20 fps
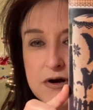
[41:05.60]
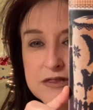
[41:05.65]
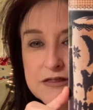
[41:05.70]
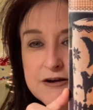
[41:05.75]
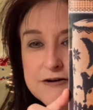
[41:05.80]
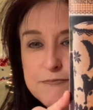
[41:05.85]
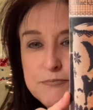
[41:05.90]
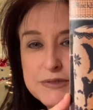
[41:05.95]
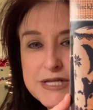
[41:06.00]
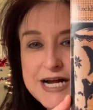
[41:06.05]
I
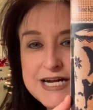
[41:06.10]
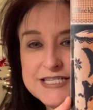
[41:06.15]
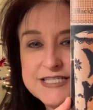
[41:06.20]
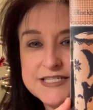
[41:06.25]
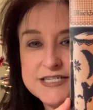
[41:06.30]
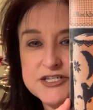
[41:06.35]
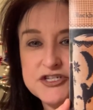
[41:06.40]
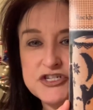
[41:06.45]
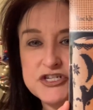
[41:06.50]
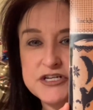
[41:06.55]
love black
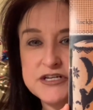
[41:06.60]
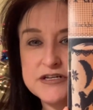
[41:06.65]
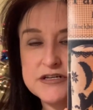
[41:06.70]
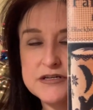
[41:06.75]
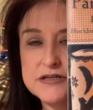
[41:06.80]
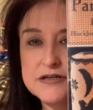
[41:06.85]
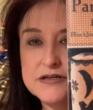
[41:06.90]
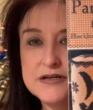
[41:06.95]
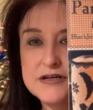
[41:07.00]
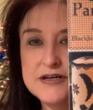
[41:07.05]

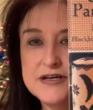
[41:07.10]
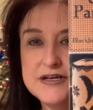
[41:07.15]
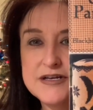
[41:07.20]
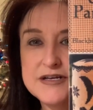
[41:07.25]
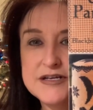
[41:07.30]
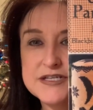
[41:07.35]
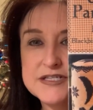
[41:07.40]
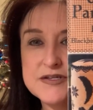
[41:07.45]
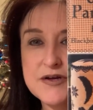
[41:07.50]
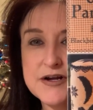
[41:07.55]
stitching.
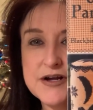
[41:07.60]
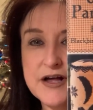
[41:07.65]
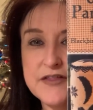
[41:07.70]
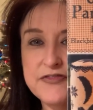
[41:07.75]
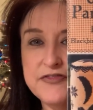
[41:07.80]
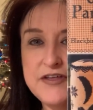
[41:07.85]
So I got